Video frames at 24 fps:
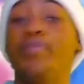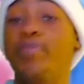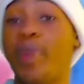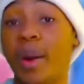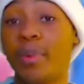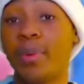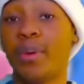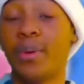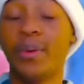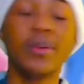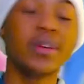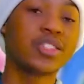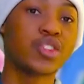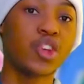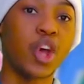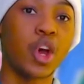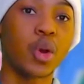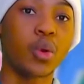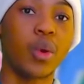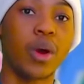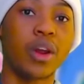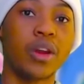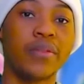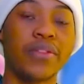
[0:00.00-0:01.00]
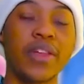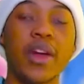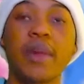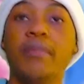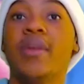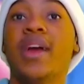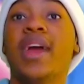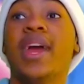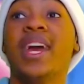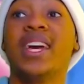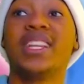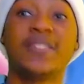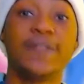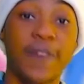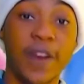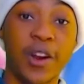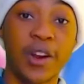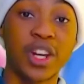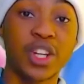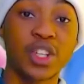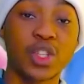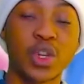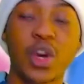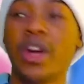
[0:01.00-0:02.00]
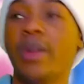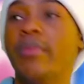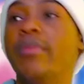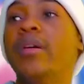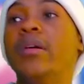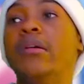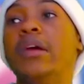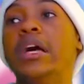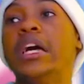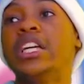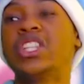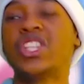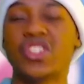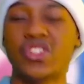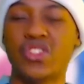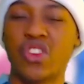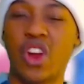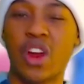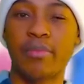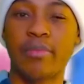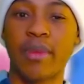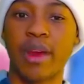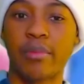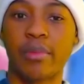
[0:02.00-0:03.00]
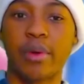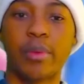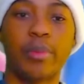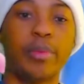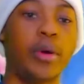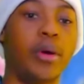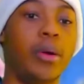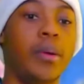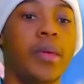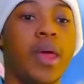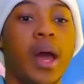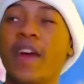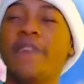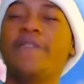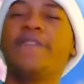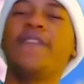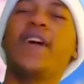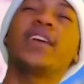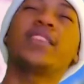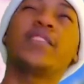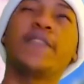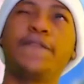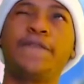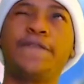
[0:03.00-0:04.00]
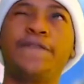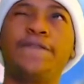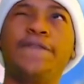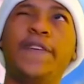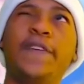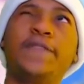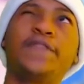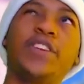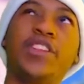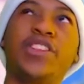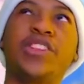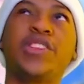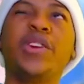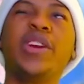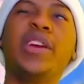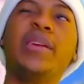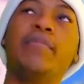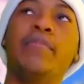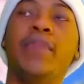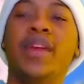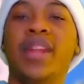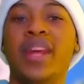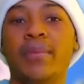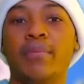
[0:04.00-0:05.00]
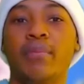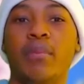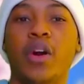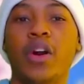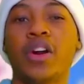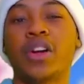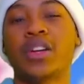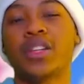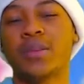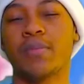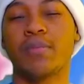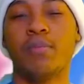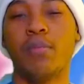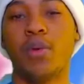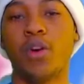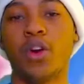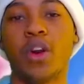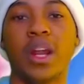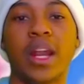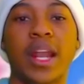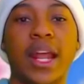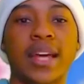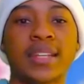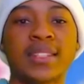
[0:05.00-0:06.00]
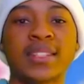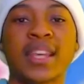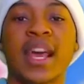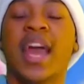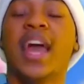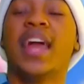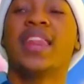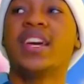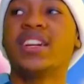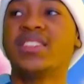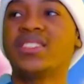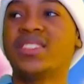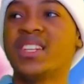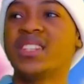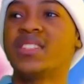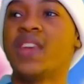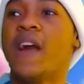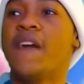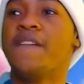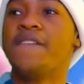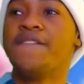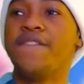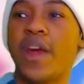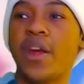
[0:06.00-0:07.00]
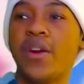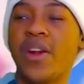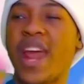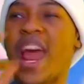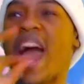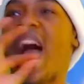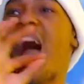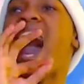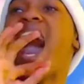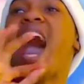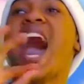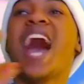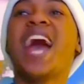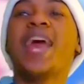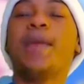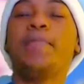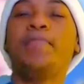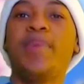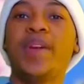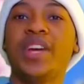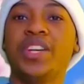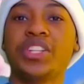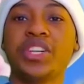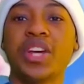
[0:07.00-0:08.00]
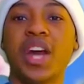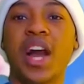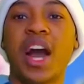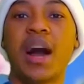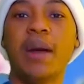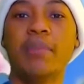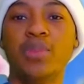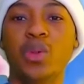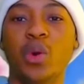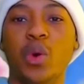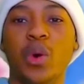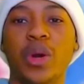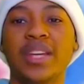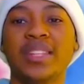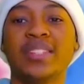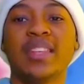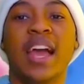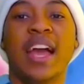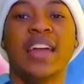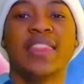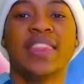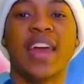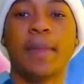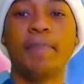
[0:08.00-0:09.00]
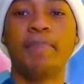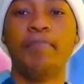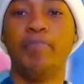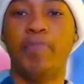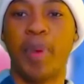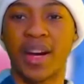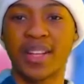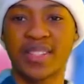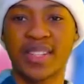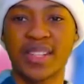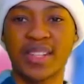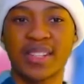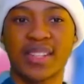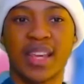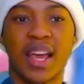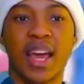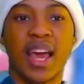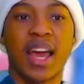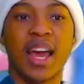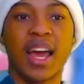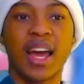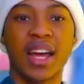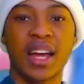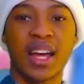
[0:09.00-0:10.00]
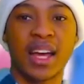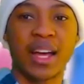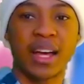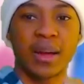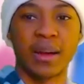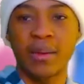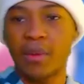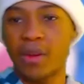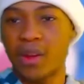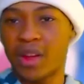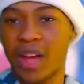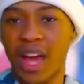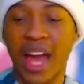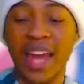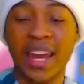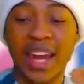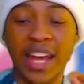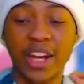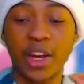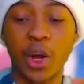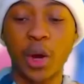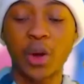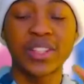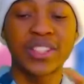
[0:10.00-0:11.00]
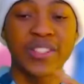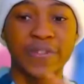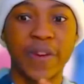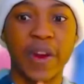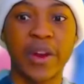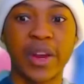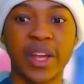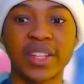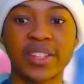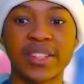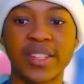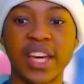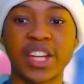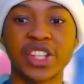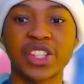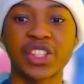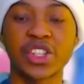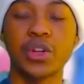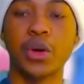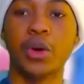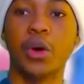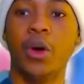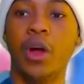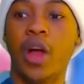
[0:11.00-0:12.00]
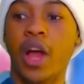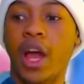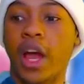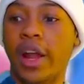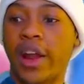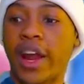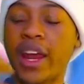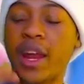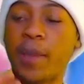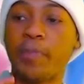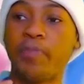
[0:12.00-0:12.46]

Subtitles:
Bubble is not one of them. It's very enjoyable, just not memorable. At the 53-minute mark, more or less, there's this very high-pitched hum noise that buzzes, and I know it's very intentional, right?